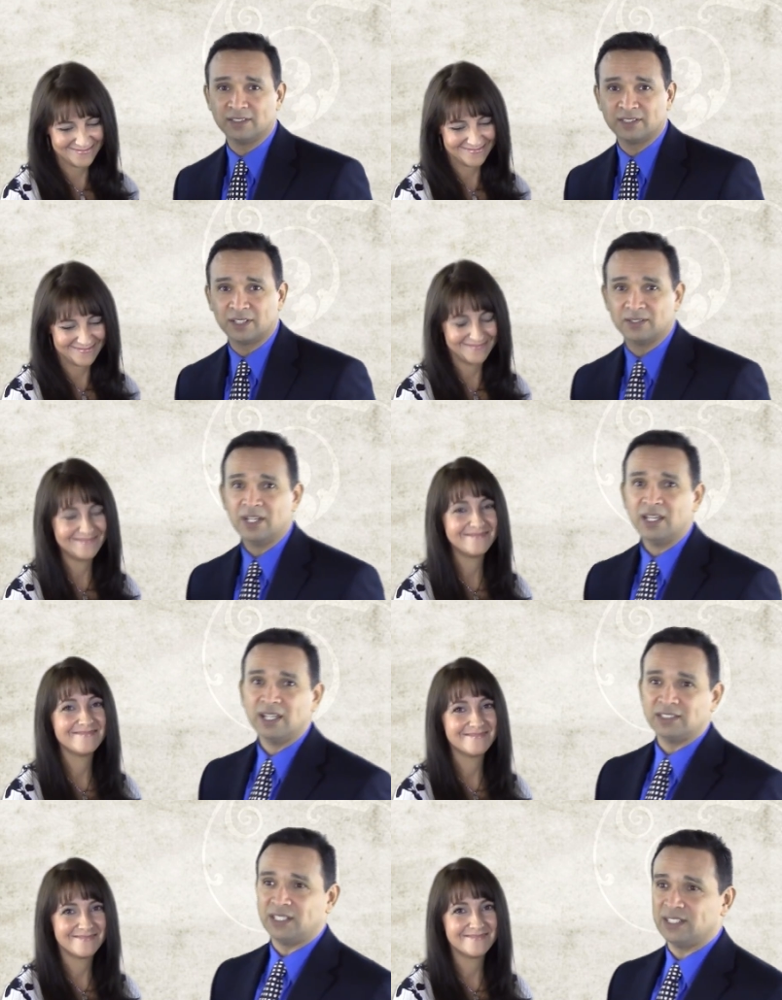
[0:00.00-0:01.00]
Speaker 1: you. So
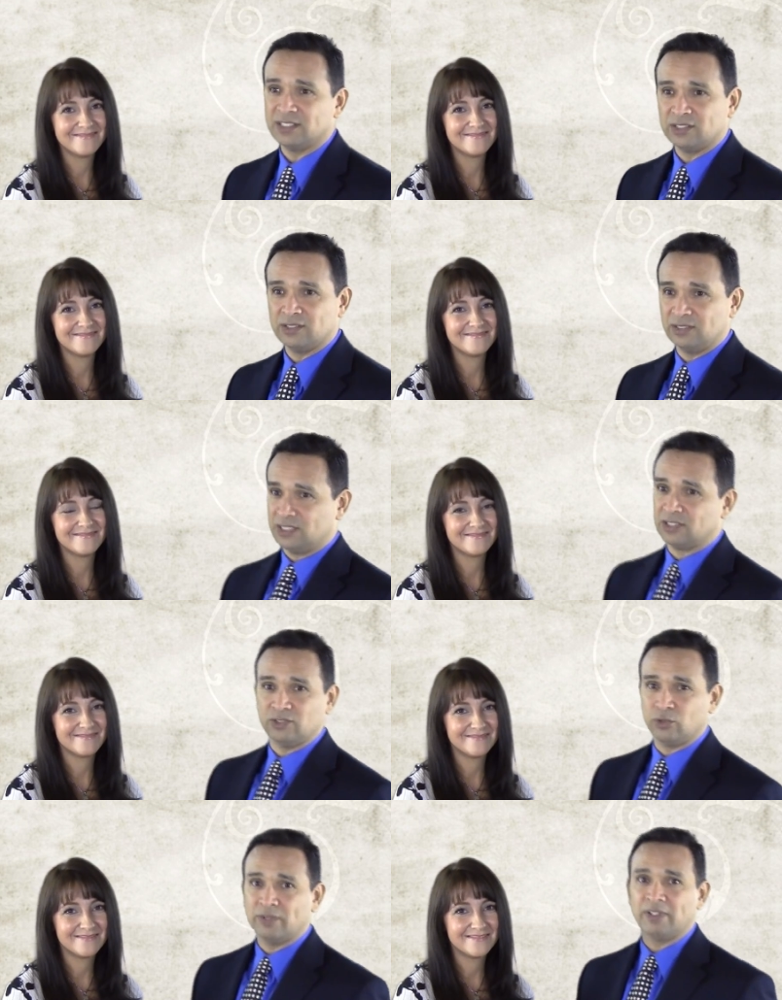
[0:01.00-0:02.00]
she is
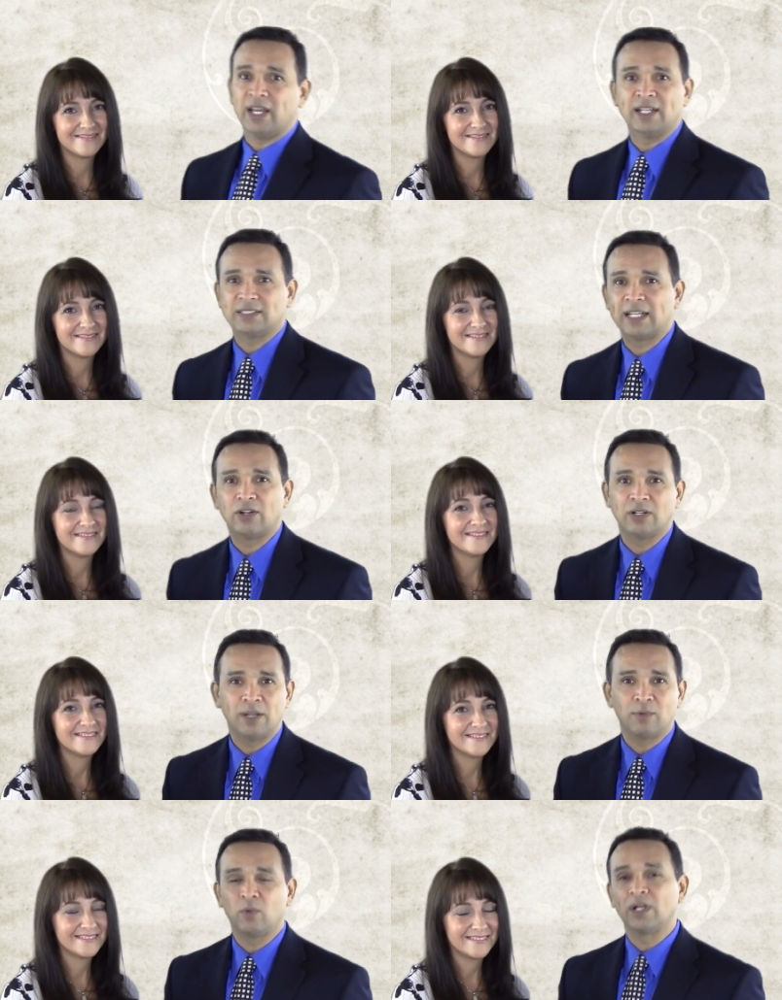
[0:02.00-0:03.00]
just driven. That is like her
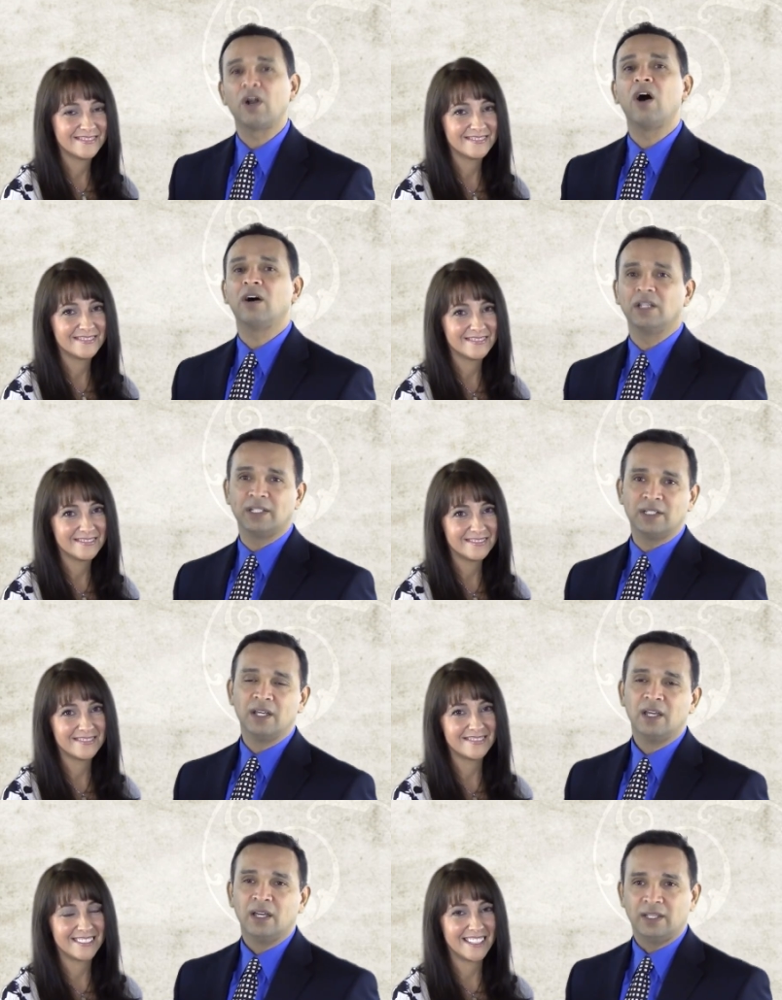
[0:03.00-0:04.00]
number one calling
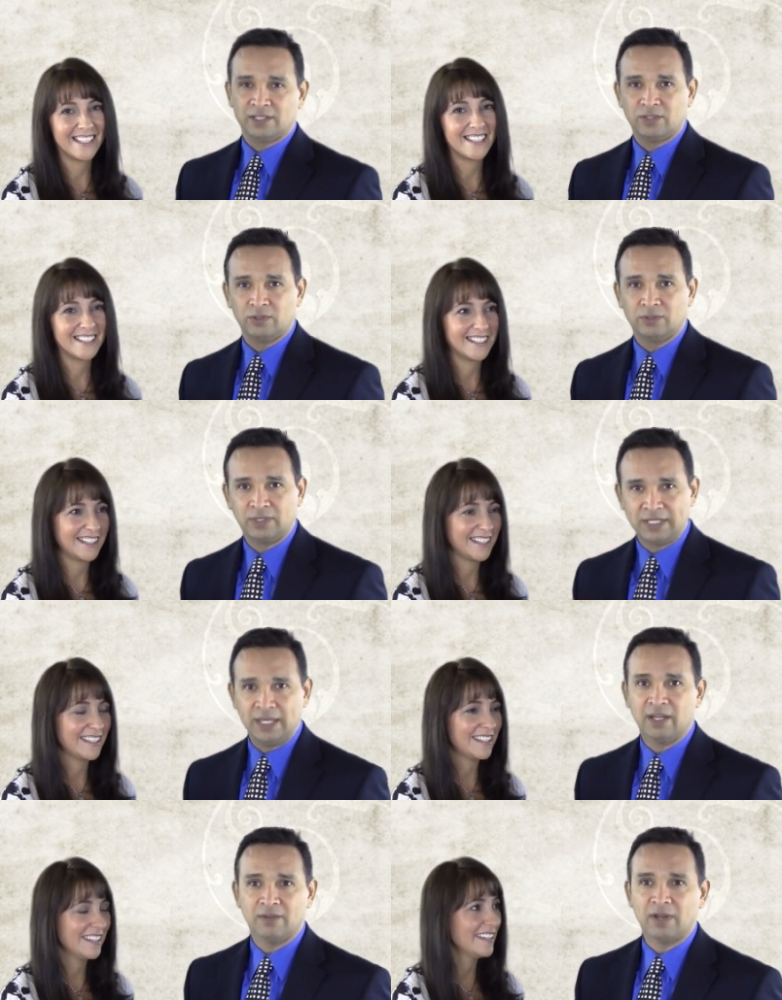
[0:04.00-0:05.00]
is to
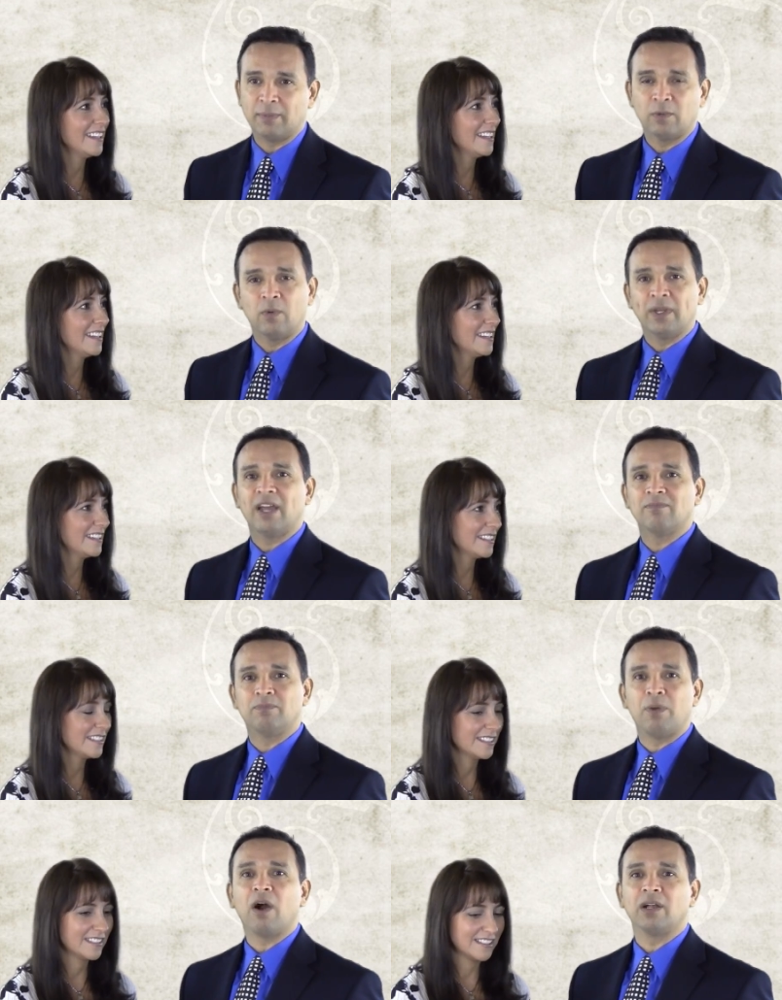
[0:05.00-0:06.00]
give. I mean, when we
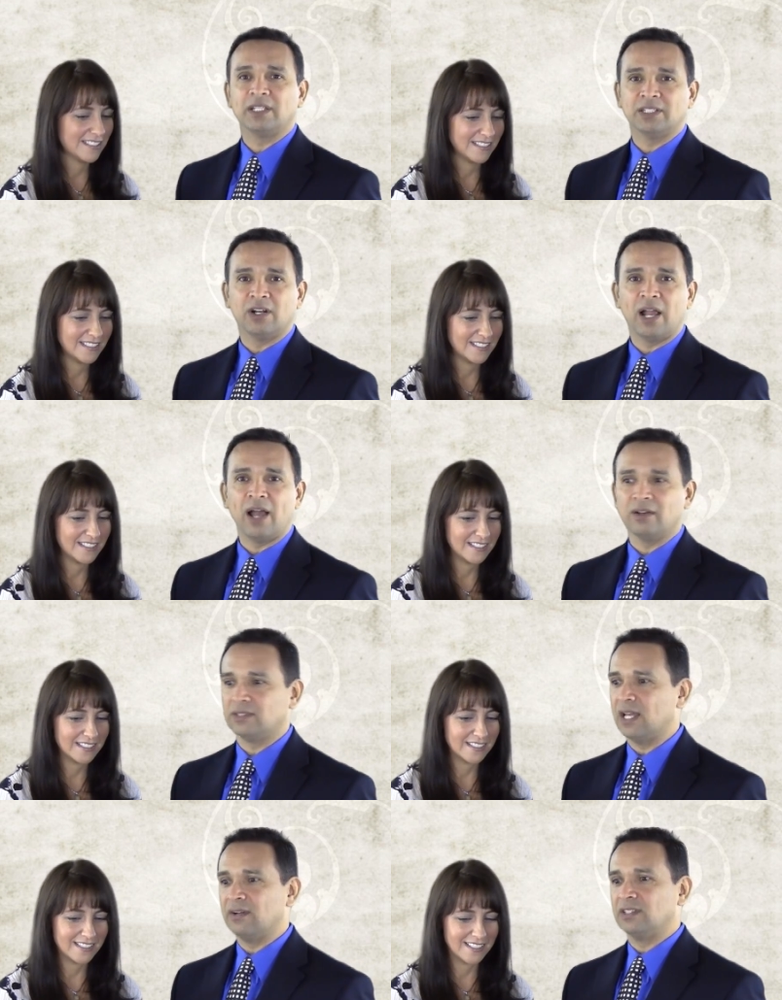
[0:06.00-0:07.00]
have parties at our
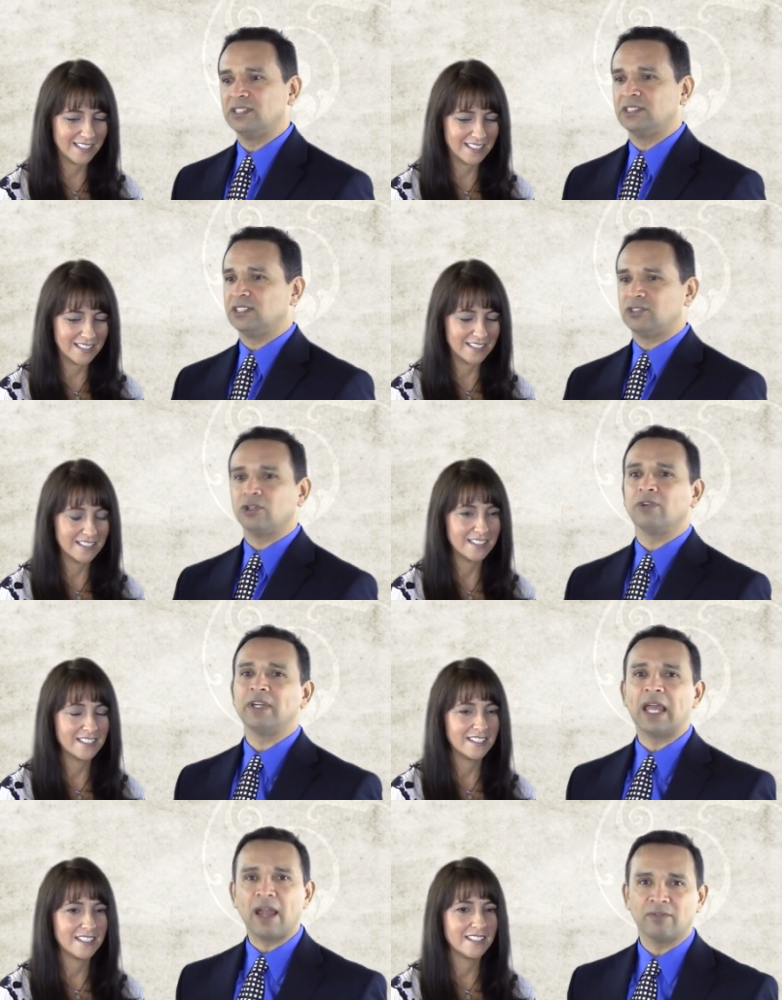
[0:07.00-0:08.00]
house, she's just
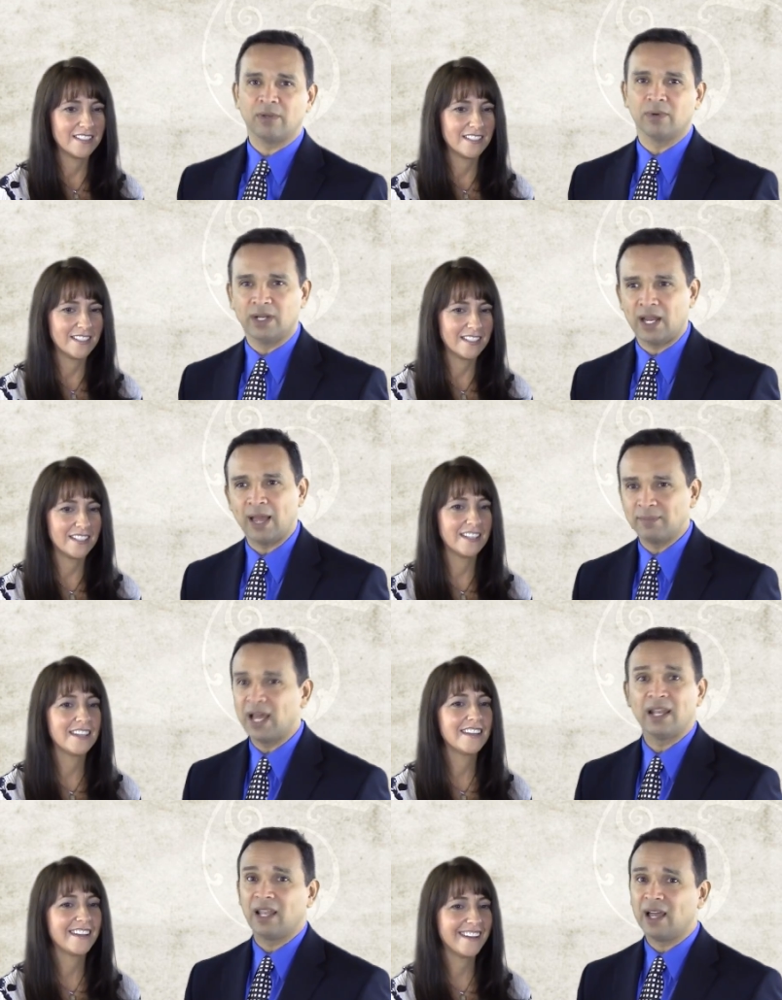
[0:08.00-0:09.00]
serving everyone. And I'm
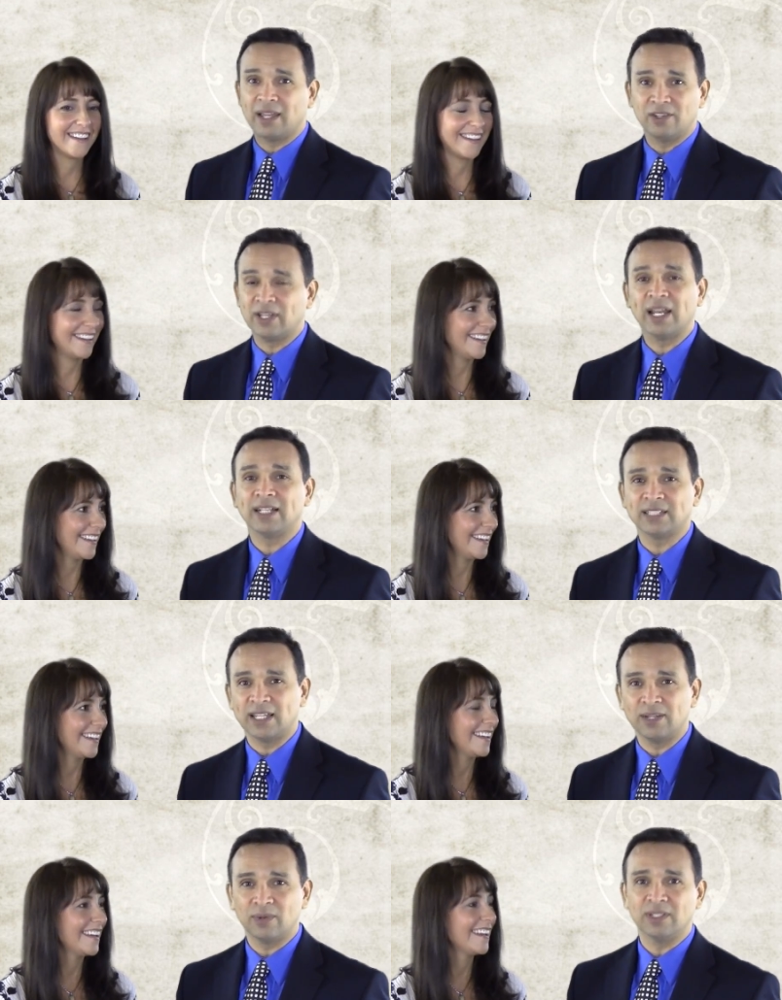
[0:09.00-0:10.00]
not lying. You can ask
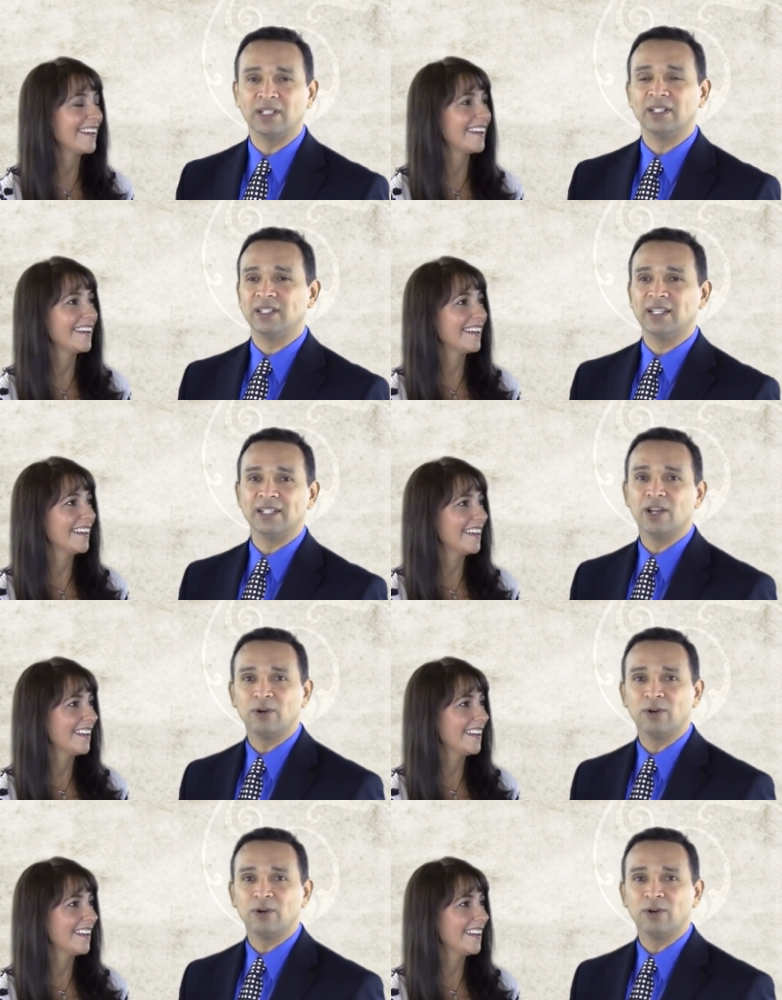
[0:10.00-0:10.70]
anyone that, that